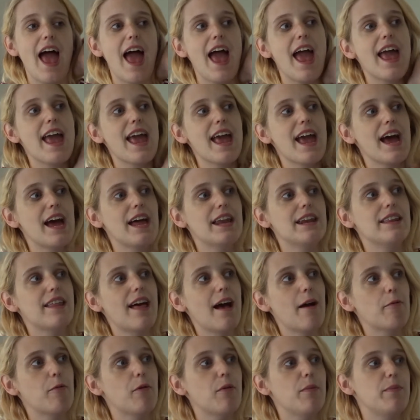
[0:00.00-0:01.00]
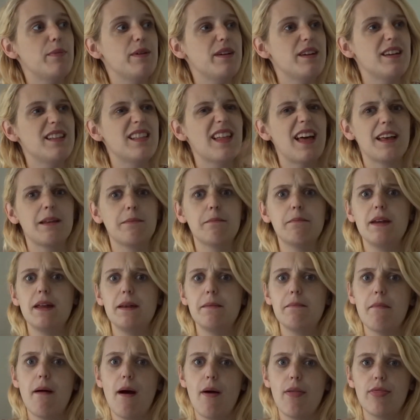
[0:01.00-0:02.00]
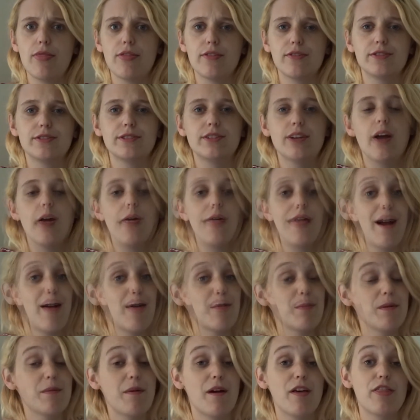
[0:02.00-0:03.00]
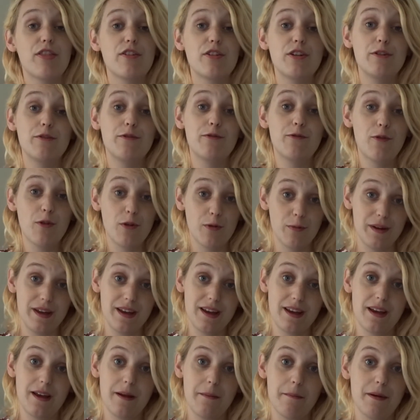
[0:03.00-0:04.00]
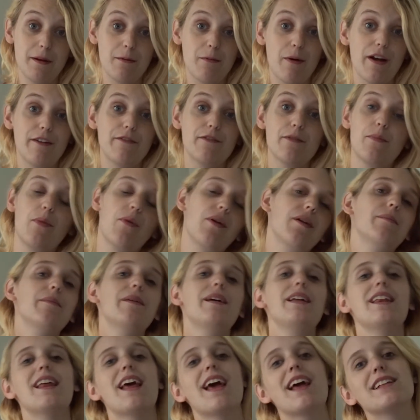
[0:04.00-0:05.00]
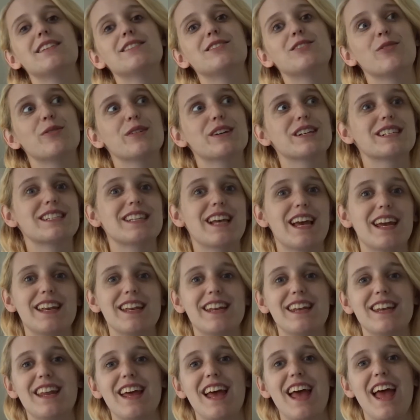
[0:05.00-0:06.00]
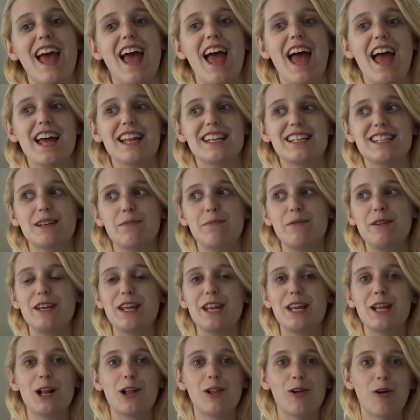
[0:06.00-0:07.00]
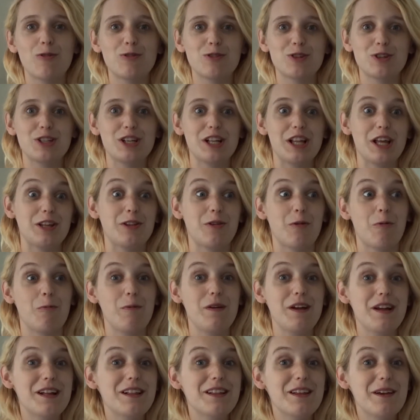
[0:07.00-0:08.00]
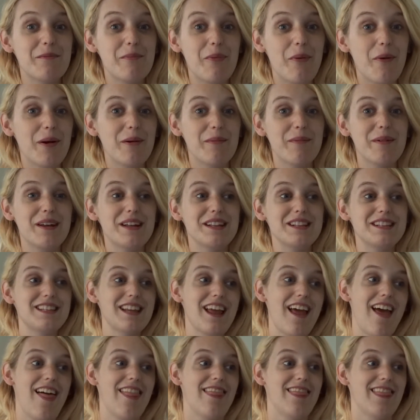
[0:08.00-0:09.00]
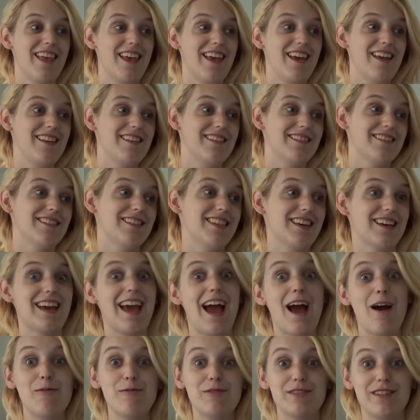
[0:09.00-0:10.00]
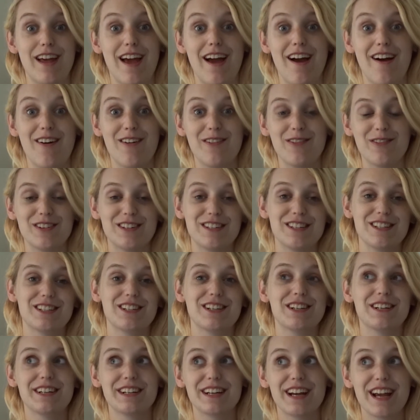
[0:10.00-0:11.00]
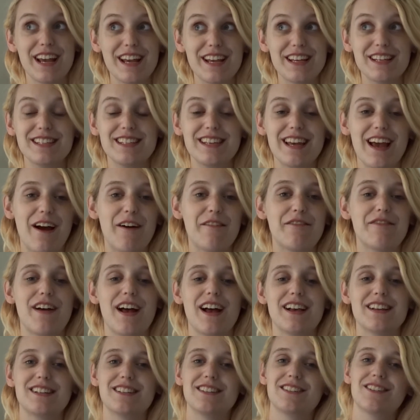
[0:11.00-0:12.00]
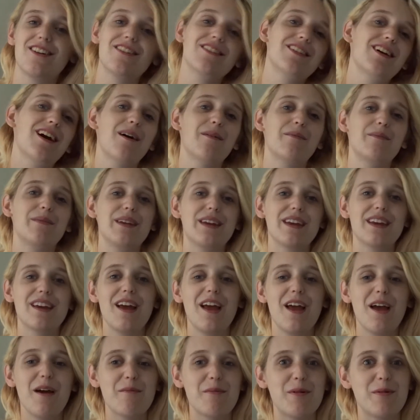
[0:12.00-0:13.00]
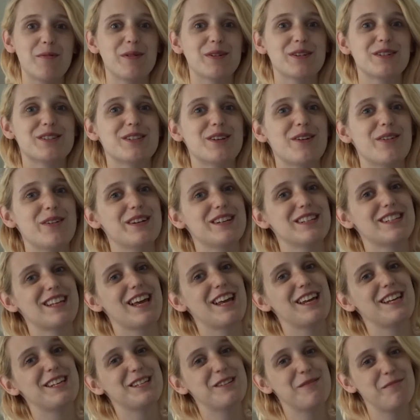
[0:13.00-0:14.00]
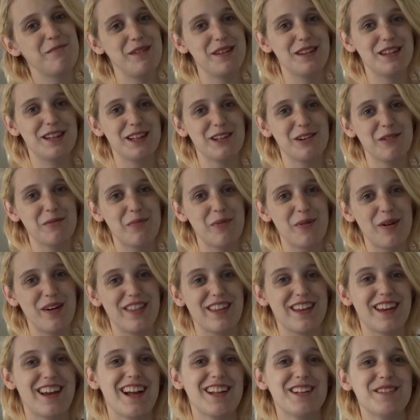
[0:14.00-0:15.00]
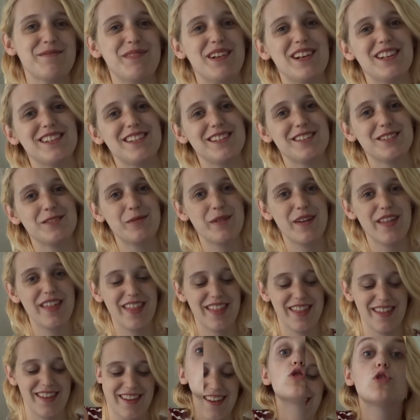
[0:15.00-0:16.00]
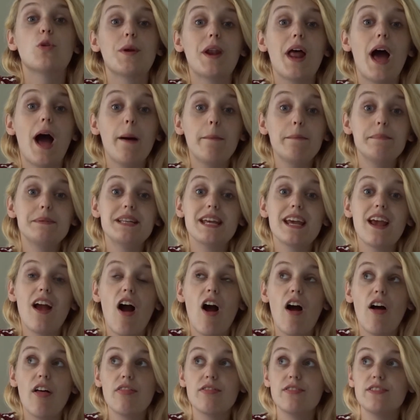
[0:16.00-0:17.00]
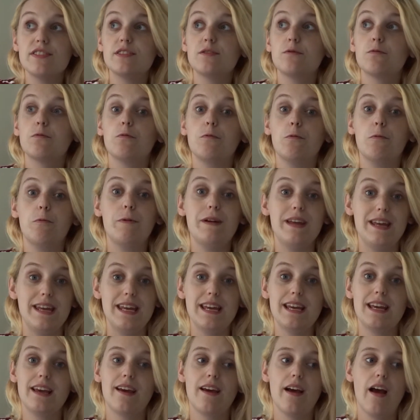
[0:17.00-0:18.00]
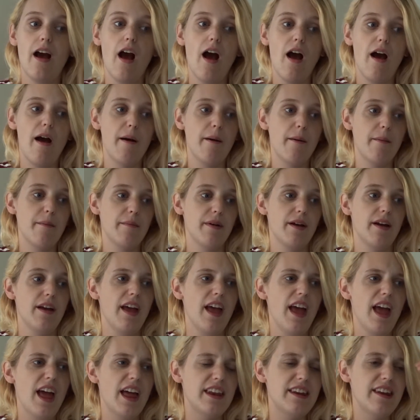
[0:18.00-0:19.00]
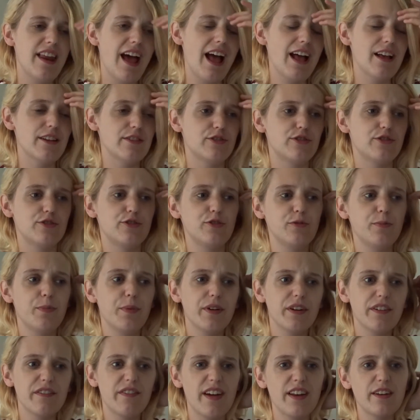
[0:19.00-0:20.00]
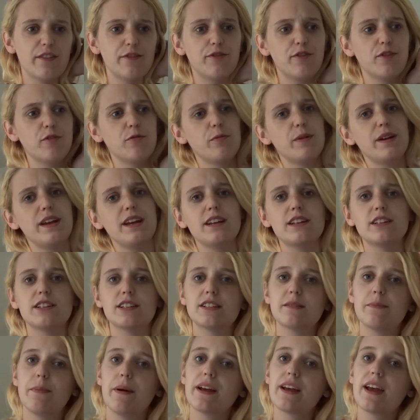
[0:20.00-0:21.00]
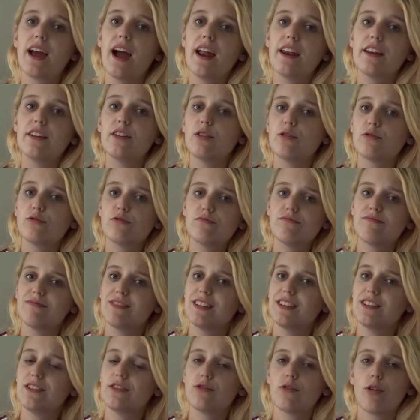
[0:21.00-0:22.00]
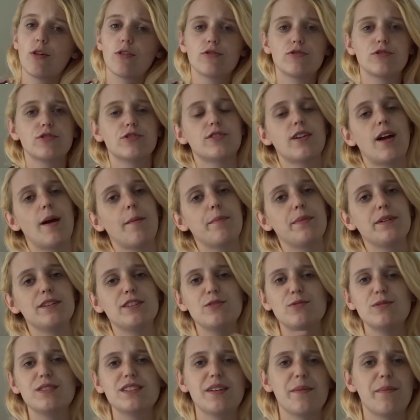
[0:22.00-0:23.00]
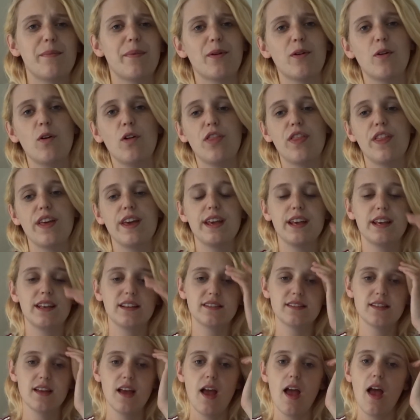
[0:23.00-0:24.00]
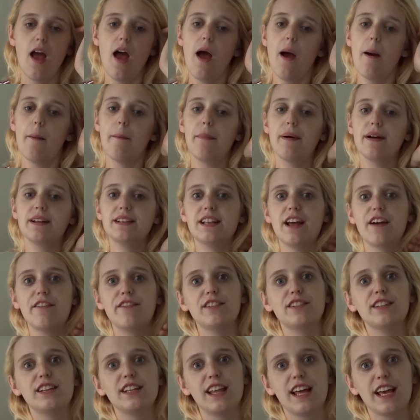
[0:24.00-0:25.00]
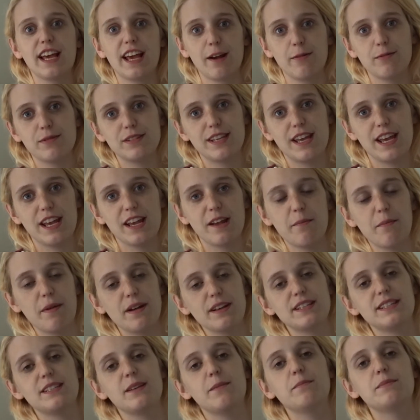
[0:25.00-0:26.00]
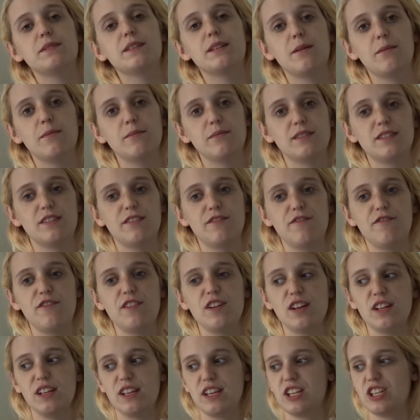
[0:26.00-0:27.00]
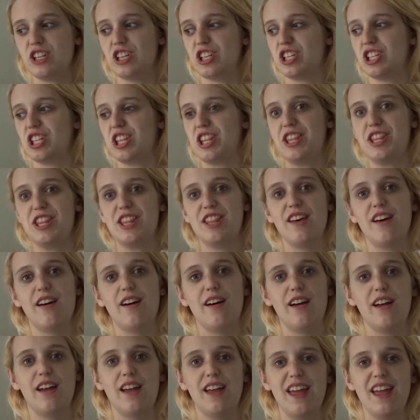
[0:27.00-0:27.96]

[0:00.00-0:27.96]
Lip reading: and that will be like mid-month or so. That will be my 34-week midwife appointment, and so excited to be getting closer to like the weekly appointments and then the countdown, which is crazy how fast it's all coming. But we're so excited to meet the little boy that God has blessed us with. So an update on this week. Not a super eventful week, just been kind of, grocery shopping, doing typical things, but definitely, like I was saying in my symptoms, feeling just the